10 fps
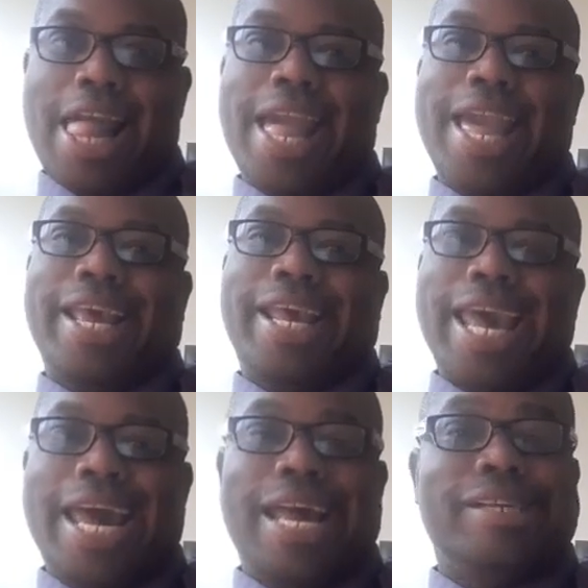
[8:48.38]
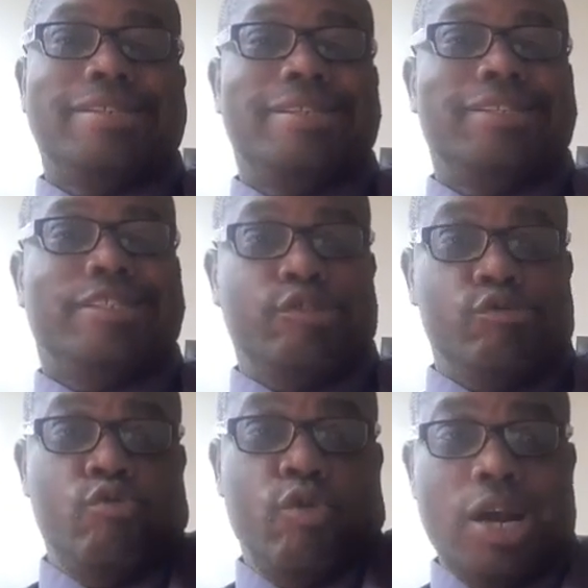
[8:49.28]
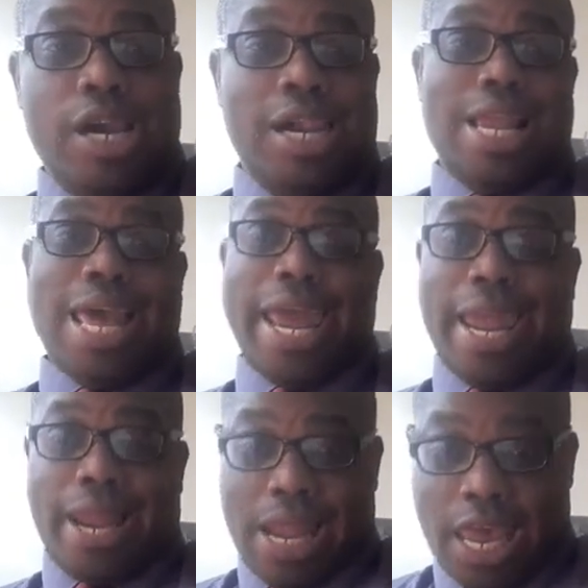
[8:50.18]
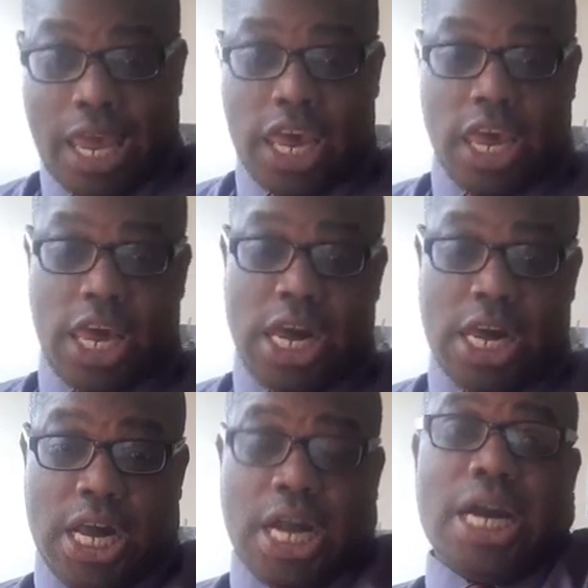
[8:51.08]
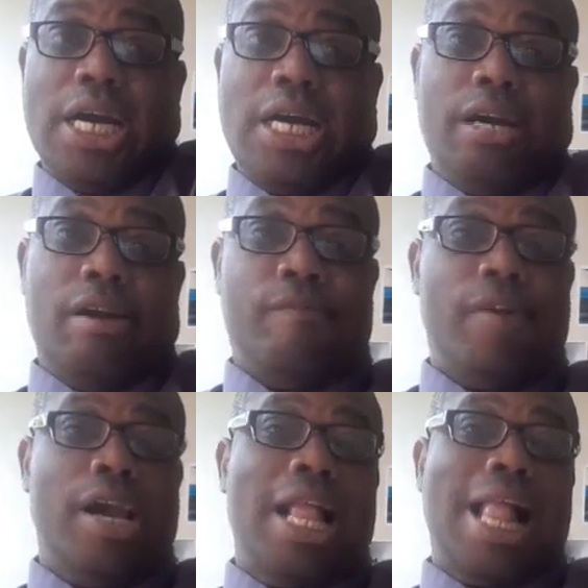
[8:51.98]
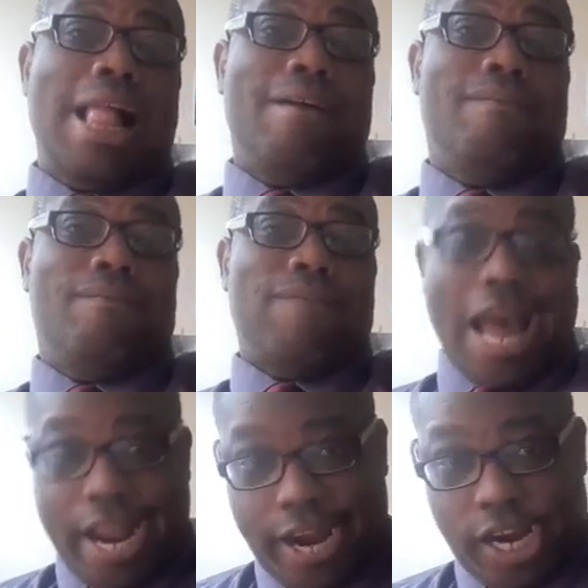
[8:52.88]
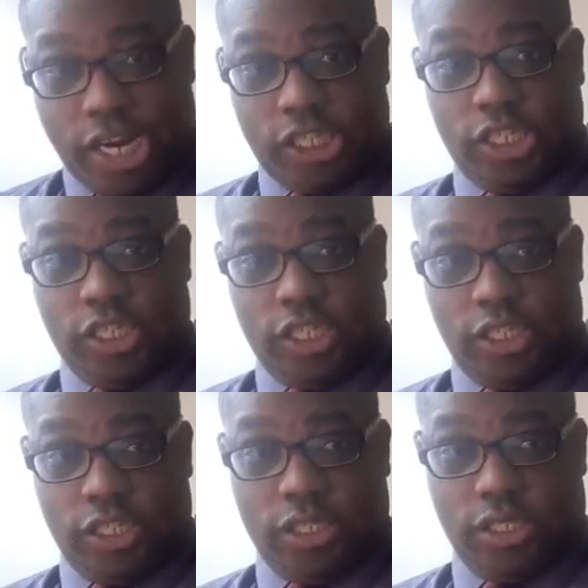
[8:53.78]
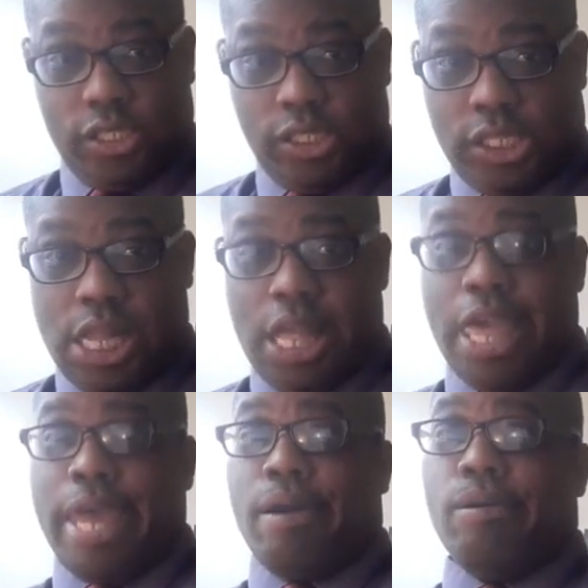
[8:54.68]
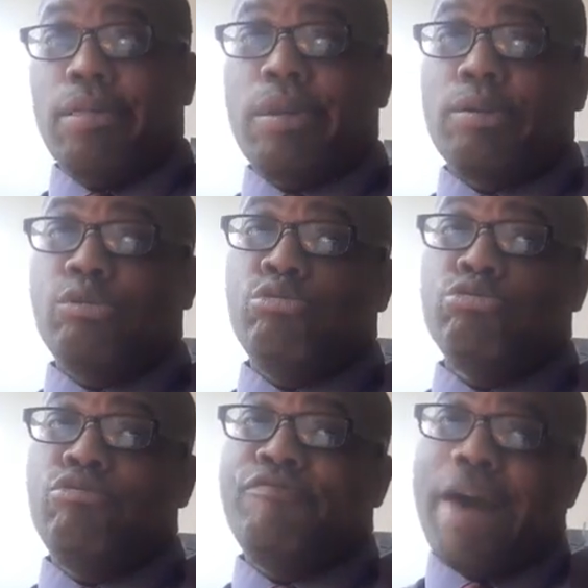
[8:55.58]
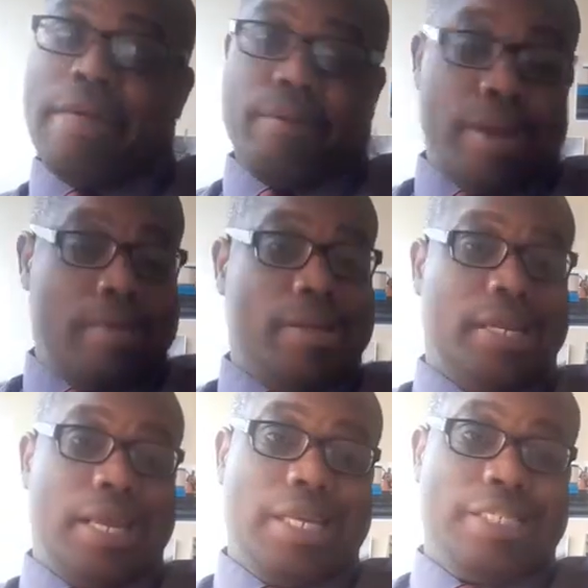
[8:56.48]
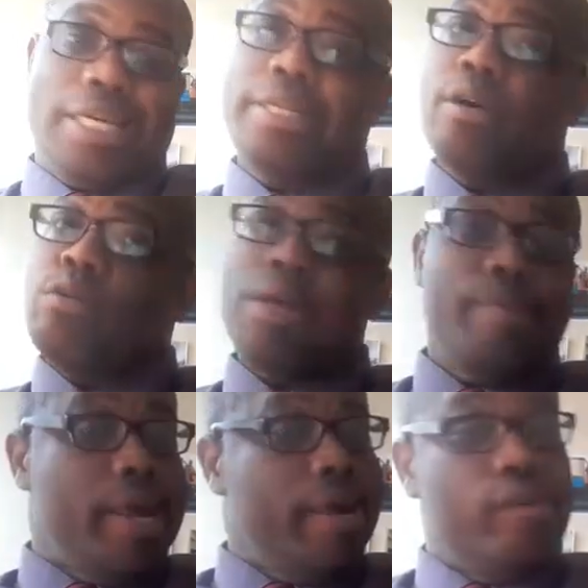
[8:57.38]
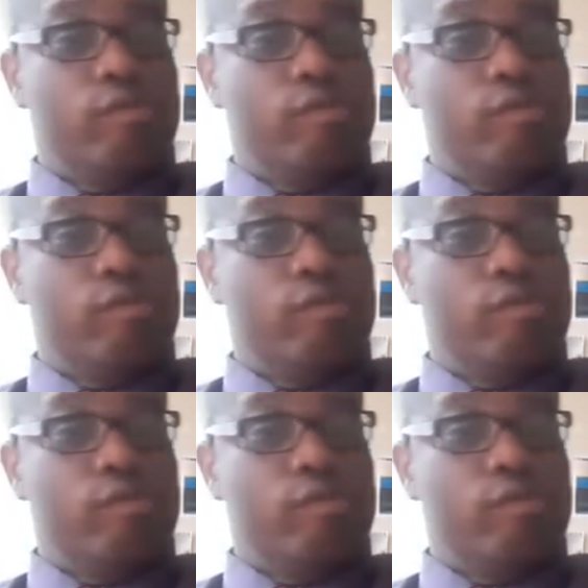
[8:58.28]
and cast into a lake of fire. And all of those who followed him and did his unholy will